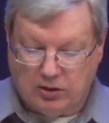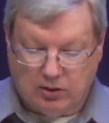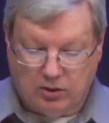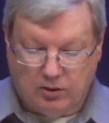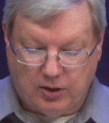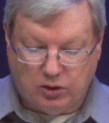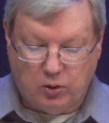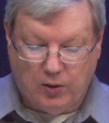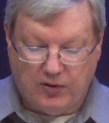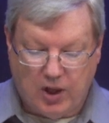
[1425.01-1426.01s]
learned that
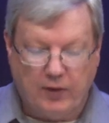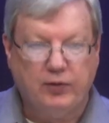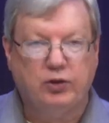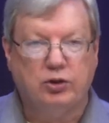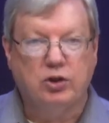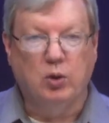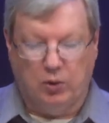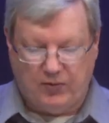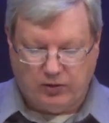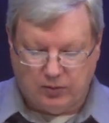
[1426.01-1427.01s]
2 of the officers, who
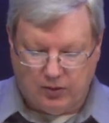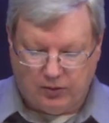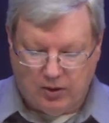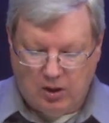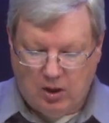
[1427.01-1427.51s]
were veterans,